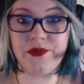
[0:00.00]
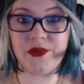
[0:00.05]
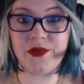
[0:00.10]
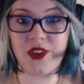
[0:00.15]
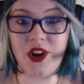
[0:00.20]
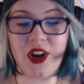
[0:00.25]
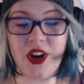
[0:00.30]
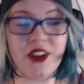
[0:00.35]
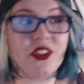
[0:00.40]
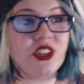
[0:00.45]

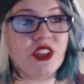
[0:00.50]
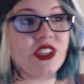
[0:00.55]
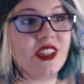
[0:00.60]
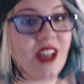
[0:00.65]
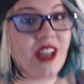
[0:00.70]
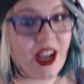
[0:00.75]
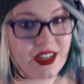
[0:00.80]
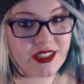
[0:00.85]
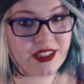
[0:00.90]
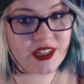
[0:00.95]
Alright, there's a
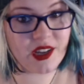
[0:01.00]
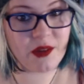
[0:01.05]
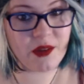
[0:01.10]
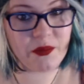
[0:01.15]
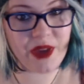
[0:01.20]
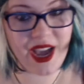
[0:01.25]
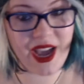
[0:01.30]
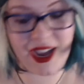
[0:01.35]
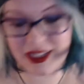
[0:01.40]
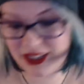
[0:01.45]
lot to
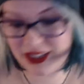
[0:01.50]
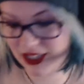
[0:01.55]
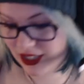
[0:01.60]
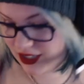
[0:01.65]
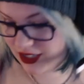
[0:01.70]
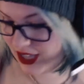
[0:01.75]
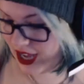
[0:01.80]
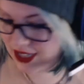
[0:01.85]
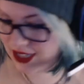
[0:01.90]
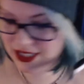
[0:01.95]
unpack there. I
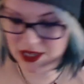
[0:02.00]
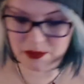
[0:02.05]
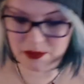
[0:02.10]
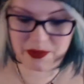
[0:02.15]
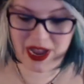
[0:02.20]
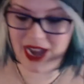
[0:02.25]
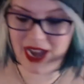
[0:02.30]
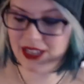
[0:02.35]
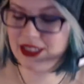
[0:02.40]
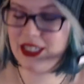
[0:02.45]

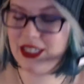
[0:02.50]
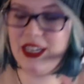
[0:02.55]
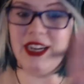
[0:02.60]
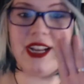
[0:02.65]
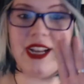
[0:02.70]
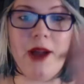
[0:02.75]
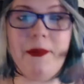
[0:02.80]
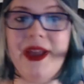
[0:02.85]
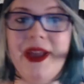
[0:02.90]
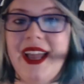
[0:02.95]

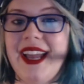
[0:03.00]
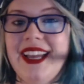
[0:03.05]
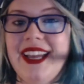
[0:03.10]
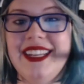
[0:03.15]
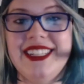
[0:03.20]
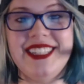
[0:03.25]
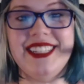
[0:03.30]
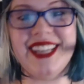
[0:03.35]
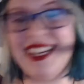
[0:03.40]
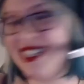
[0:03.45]
got my
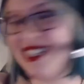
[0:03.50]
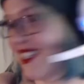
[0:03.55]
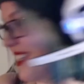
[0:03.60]
handy dandy